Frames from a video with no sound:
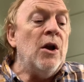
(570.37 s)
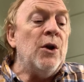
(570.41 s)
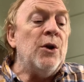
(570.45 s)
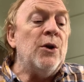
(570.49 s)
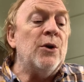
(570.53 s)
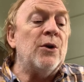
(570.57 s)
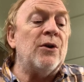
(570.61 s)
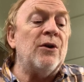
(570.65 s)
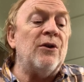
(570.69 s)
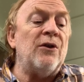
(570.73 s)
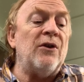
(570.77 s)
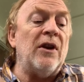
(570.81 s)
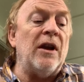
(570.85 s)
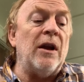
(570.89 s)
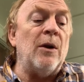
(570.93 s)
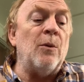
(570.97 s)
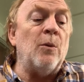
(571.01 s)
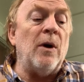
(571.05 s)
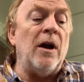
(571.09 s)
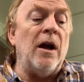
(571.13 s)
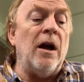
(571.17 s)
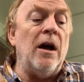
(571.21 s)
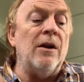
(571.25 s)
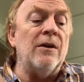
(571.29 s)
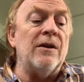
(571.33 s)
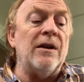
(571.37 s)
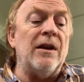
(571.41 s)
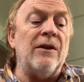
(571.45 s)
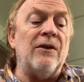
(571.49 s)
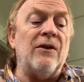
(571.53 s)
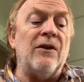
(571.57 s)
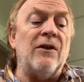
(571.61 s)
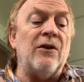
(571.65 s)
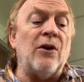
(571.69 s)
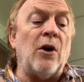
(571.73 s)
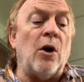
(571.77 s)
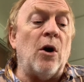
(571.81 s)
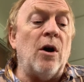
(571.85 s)
You could say, well, this
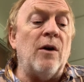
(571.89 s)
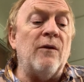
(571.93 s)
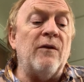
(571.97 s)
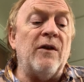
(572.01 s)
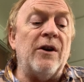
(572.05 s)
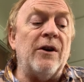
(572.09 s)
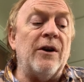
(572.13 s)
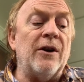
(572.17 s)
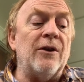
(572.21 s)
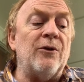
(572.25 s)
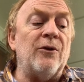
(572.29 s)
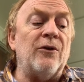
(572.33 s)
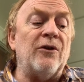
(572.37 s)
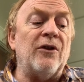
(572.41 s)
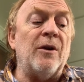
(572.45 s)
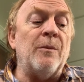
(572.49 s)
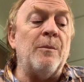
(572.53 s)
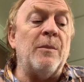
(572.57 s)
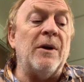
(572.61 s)
is all very interesting,